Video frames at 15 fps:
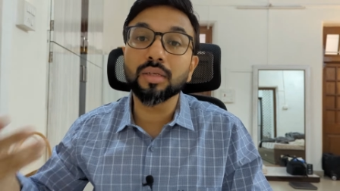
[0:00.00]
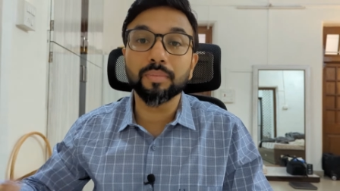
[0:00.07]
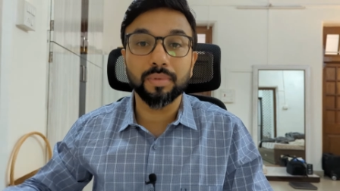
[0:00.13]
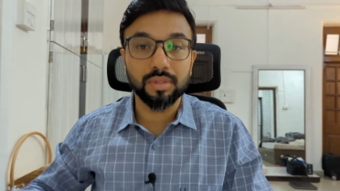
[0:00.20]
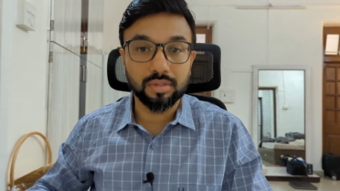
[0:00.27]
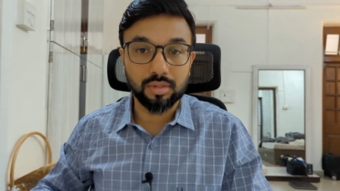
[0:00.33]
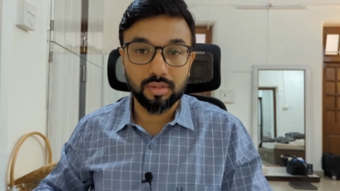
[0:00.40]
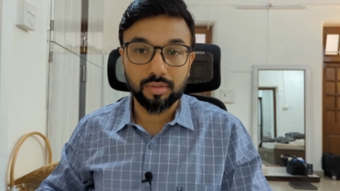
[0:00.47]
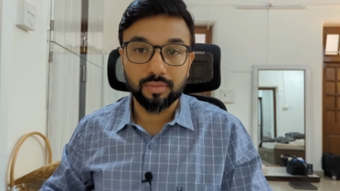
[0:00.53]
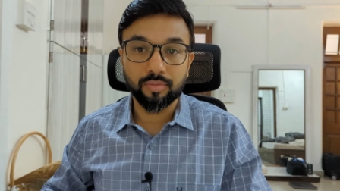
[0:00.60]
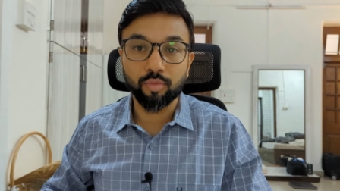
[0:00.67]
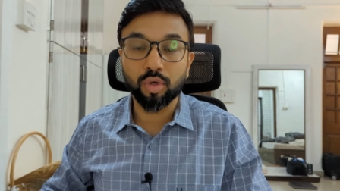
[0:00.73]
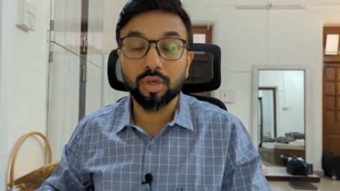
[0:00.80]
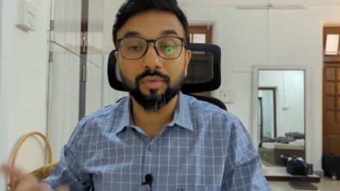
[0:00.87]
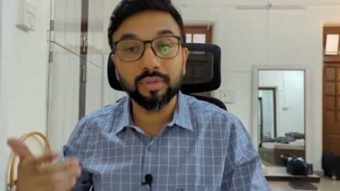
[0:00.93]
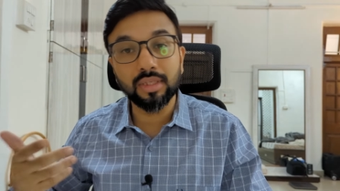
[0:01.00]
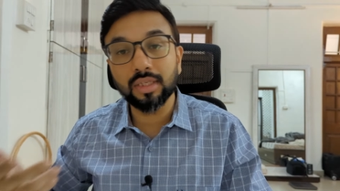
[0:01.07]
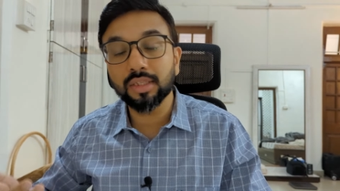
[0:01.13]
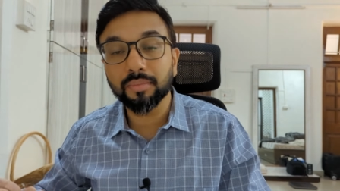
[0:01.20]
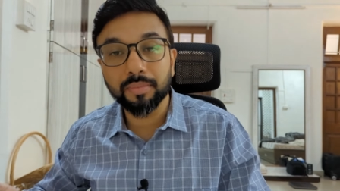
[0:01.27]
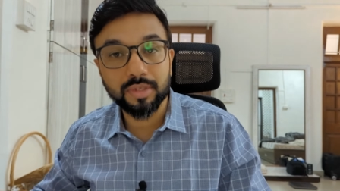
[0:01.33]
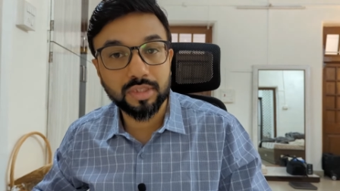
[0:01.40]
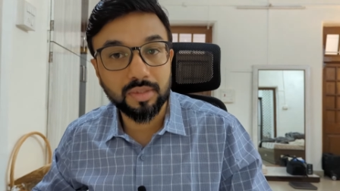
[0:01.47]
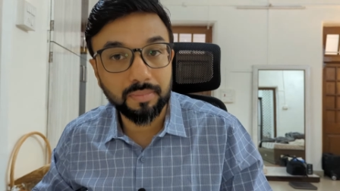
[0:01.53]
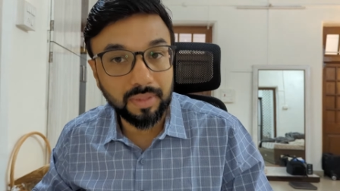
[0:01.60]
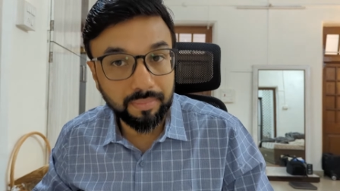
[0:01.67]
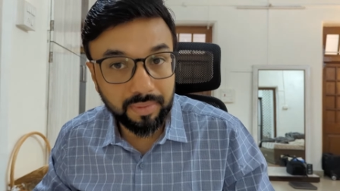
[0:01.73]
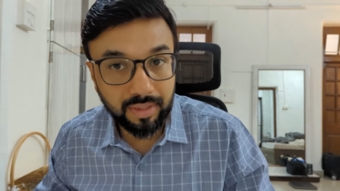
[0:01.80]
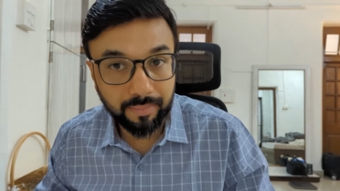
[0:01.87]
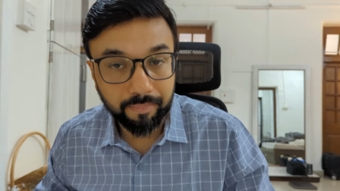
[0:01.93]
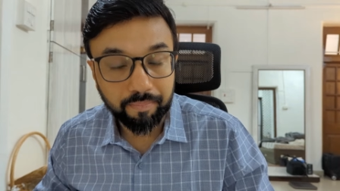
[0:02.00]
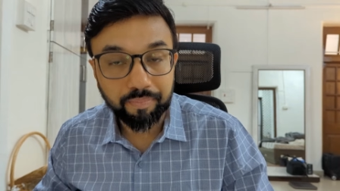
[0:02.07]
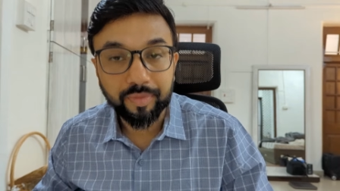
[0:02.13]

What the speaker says: person, whatever the other person may be.